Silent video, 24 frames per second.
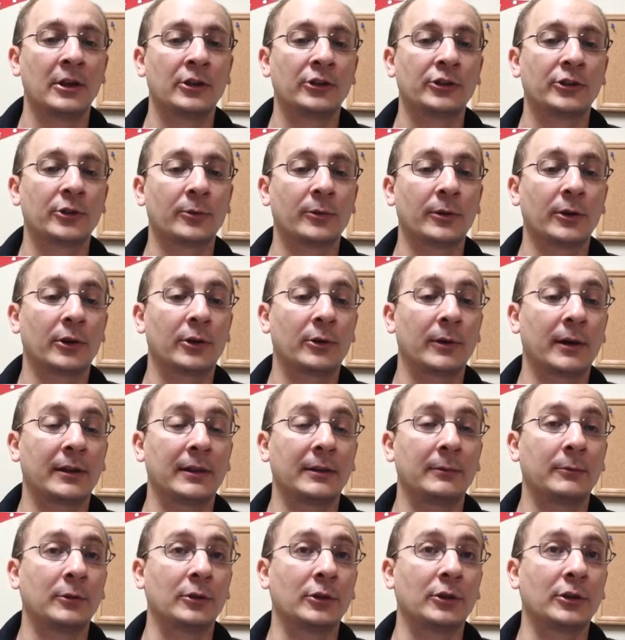So real quickly
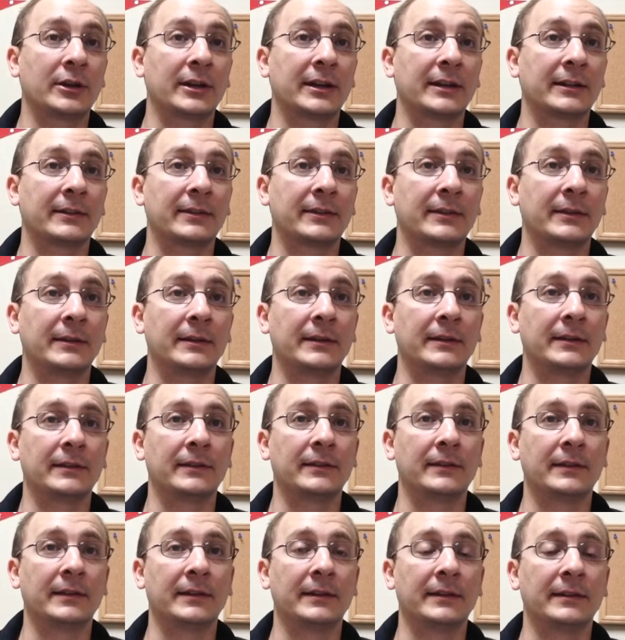we'll look at
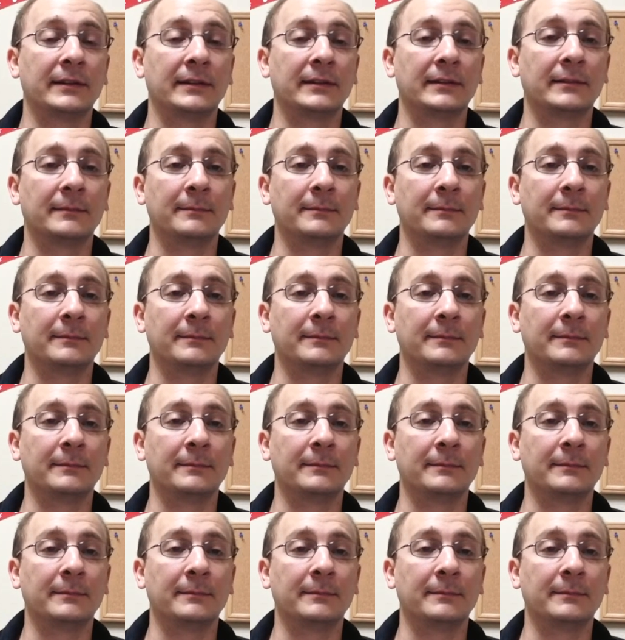the